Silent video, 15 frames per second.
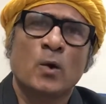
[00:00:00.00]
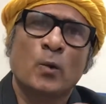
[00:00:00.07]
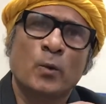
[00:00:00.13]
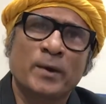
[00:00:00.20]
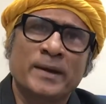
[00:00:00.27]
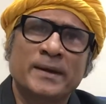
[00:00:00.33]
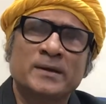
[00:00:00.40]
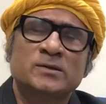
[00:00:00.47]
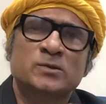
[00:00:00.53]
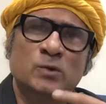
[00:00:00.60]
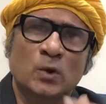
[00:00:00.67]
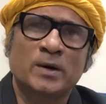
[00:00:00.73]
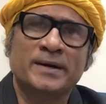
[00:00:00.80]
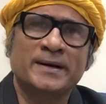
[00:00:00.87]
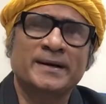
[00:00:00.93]
we
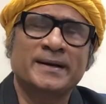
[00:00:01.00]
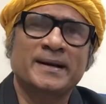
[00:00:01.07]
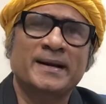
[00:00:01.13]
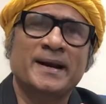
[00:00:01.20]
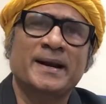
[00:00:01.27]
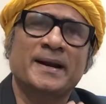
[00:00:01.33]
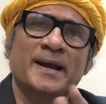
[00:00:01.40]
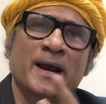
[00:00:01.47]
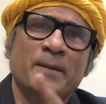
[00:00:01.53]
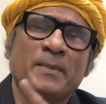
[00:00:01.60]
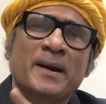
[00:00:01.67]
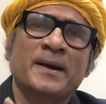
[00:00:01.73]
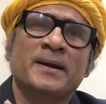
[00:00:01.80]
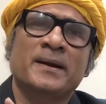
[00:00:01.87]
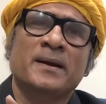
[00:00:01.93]
sold it in a
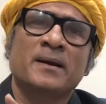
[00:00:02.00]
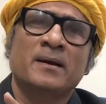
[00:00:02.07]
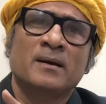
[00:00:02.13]
nearby